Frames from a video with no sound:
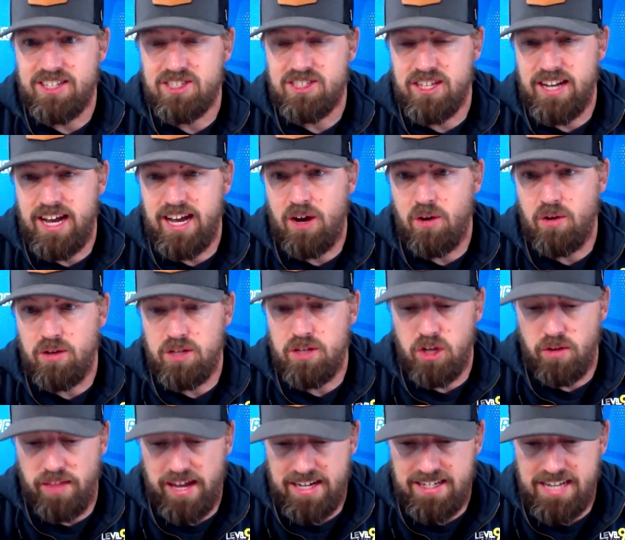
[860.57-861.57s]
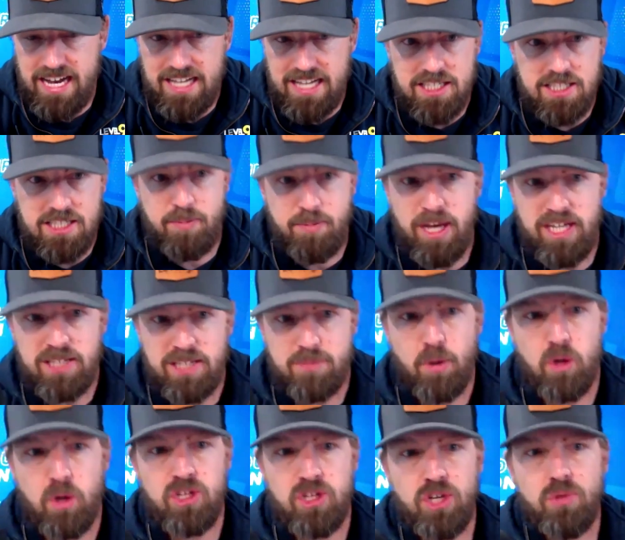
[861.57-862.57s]
So now, that desk space
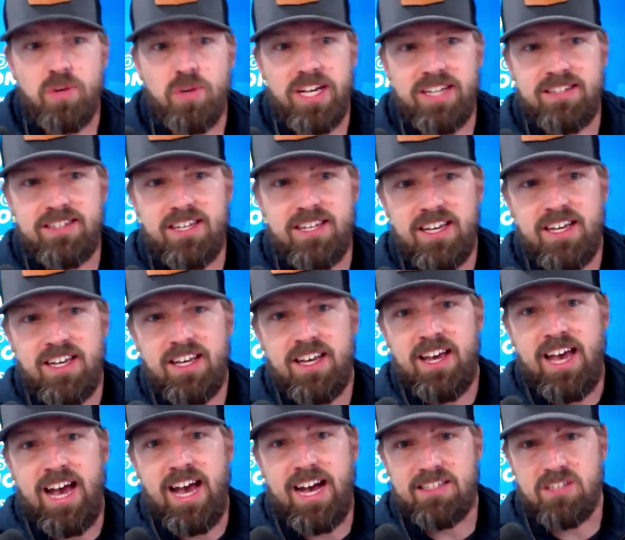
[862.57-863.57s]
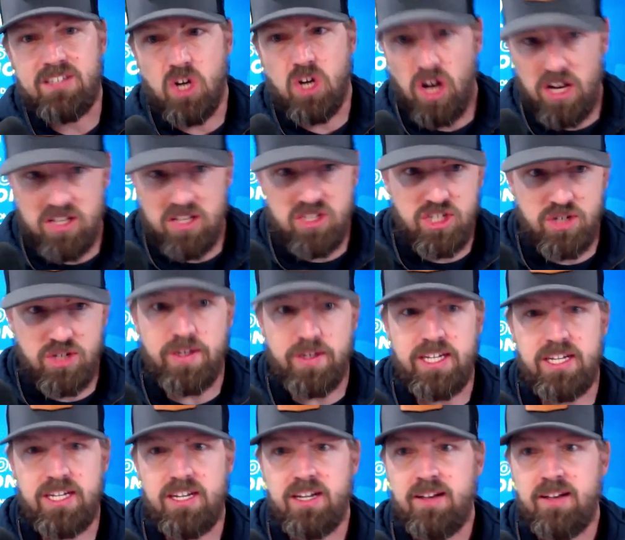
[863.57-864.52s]
per unit has a cost to it.